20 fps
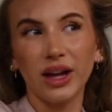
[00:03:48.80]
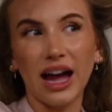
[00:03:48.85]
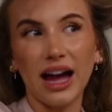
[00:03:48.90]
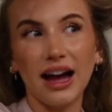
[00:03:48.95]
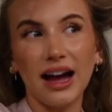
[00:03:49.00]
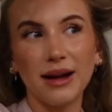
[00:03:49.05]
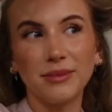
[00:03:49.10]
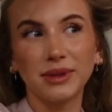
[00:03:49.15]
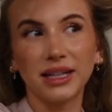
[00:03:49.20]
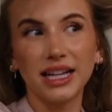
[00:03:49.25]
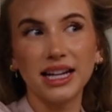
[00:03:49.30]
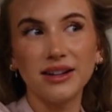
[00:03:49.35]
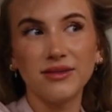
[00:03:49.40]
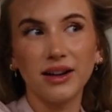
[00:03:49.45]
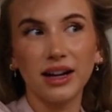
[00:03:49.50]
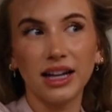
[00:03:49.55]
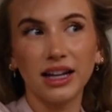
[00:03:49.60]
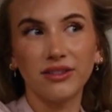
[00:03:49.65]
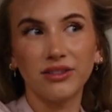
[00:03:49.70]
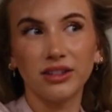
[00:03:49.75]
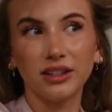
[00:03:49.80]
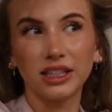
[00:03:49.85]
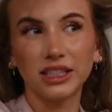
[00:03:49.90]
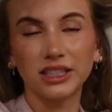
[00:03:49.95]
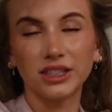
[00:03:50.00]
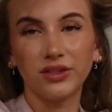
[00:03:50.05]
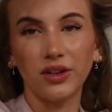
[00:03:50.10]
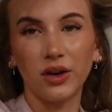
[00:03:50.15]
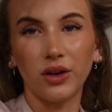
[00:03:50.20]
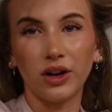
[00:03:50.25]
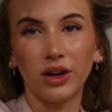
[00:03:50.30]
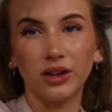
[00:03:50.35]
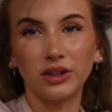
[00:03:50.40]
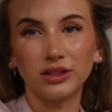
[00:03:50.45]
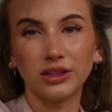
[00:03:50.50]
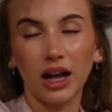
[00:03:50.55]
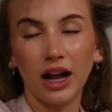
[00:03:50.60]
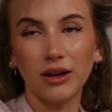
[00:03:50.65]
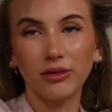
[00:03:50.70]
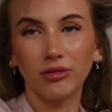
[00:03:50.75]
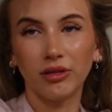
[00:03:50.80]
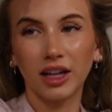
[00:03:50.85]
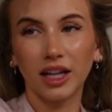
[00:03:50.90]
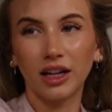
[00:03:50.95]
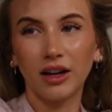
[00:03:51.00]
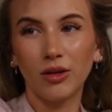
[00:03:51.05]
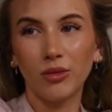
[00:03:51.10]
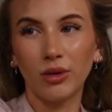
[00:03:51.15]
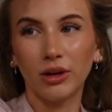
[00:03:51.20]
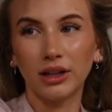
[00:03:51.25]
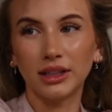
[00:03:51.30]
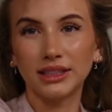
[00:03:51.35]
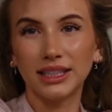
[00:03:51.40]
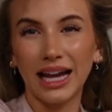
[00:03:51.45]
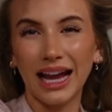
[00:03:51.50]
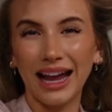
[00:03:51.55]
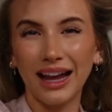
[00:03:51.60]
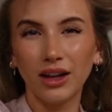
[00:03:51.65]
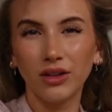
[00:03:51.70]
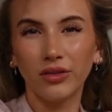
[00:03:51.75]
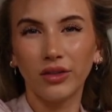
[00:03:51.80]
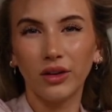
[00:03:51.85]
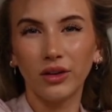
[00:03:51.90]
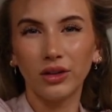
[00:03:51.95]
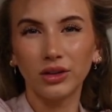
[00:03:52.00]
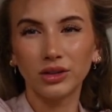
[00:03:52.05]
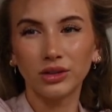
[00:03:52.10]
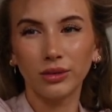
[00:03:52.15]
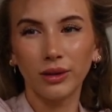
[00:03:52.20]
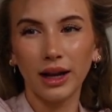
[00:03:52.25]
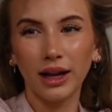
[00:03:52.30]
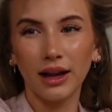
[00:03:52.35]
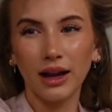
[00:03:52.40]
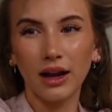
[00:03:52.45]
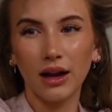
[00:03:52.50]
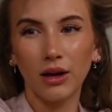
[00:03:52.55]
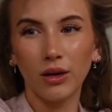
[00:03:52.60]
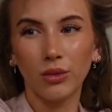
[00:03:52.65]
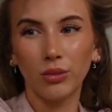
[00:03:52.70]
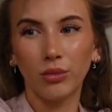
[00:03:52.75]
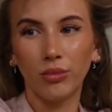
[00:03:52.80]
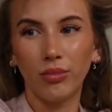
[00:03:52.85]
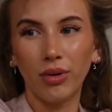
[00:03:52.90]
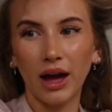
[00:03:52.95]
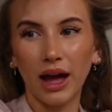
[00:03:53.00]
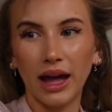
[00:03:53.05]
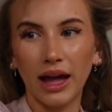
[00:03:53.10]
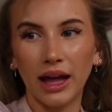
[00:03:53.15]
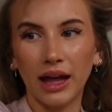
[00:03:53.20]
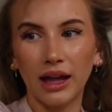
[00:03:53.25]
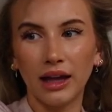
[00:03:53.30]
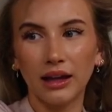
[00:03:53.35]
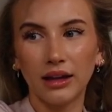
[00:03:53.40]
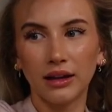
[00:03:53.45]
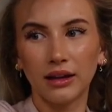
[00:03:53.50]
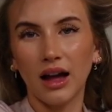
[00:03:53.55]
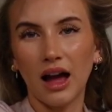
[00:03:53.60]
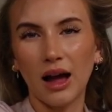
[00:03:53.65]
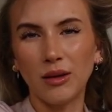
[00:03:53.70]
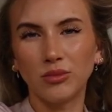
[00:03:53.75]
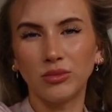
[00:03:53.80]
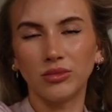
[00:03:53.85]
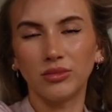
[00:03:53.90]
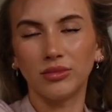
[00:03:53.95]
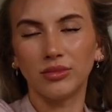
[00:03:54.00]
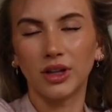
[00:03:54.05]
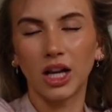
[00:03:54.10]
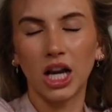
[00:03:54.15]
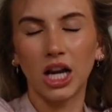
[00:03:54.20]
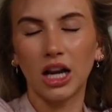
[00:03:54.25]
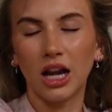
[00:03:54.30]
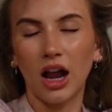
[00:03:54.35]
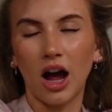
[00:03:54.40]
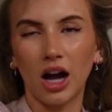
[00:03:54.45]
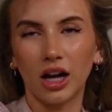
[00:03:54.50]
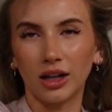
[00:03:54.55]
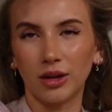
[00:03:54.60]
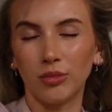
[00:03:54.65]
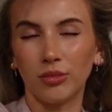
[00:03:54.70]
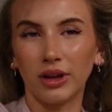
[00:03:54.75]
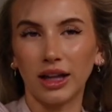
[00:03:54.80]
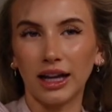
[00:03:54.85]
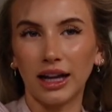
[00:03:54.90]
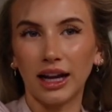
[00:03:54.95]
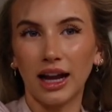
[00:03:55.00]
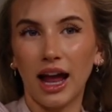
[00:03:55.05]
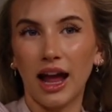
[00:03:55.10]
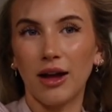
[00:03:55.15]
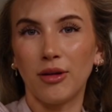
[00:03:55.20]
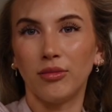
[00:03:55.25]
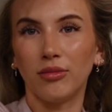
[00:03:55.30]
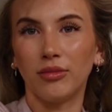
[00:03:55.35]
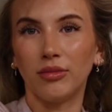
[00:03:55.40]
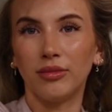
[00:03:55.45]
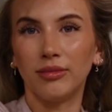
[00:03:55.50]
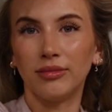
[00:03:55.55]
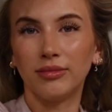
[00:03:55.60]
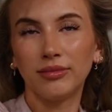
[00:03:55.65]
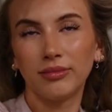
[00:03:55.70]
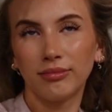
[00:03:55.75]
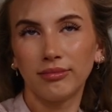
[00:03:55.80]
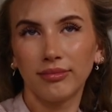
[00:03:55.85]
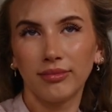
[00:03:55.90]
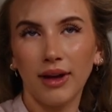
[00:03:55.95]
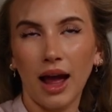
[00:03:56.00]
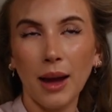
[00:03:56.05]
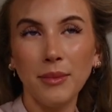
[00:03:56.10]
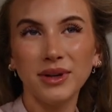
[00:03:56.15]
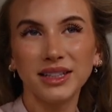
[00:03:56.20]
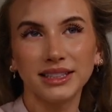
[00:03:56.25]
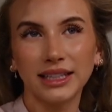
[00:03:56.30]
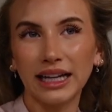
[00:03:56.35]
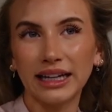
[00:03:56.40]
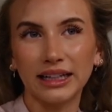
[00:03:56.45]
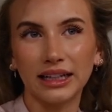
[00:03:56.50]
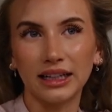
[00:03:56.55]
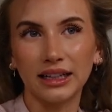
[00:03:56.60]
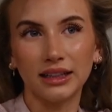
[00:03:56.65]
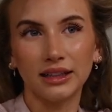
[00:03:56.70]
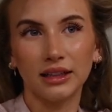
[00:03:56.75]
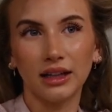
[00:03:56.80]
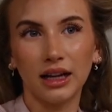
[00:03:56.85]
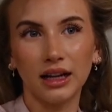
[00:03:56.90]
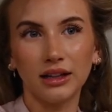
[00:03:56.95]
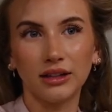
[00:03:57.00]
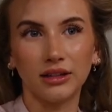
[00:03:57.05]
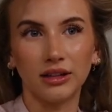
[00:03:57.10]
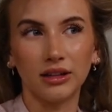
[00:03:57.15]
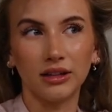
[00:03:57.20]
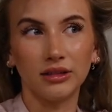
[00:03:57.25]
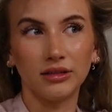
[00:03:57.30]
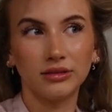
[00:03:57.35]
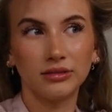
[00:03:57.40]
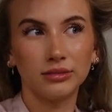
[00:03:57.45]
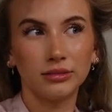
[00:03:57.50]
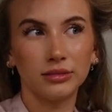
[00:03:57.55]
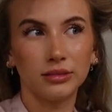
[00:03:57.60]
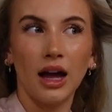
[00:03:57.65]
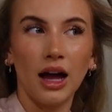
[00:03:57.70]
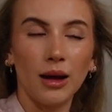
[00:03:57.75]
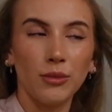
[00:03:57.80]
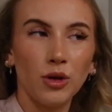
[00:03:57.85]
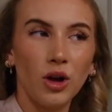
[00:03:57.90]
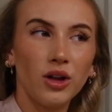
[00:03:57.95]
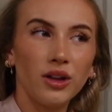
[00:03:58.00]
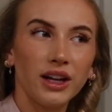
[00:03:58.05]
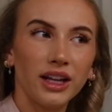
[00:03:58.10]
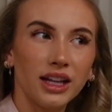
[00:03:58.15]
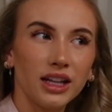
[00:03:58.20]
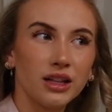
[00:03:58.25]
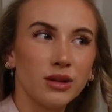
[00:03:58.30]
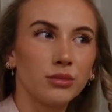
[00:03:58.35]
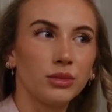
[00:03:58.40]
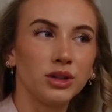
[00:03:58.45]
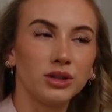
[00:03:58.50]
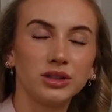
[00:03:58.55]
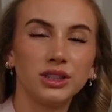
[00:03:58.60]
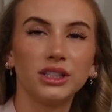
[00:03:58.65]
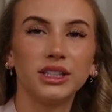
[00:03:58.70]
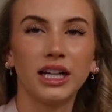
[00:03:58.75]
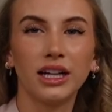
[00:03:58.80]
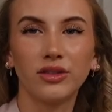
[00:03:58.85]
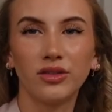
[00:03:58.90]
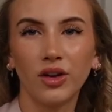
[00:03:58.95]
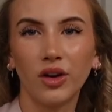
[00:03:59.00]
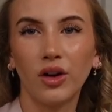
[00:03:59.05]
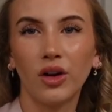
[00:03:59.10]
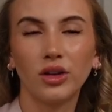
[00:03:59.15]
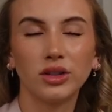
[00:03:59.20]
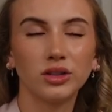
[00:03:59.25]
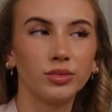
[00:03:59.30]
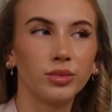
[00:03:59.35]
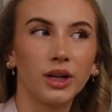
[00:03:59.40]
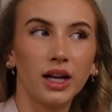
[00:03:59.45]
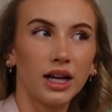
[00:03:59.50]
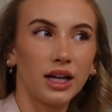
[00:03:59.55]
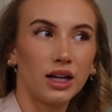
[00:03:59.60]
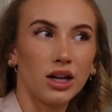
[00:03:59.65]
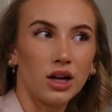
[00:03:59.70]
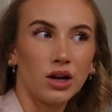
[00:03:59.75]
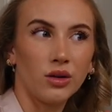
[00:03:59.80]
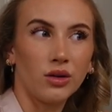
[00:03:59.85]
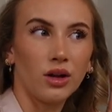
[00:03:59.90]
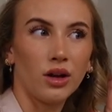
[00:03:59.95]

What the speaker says: yeah, I'm getting ready for these photos. I really don't wanna take photos right now, but I'm not complaining. I'm excited, I don't know. I'm not like in the mood to take photos, but I know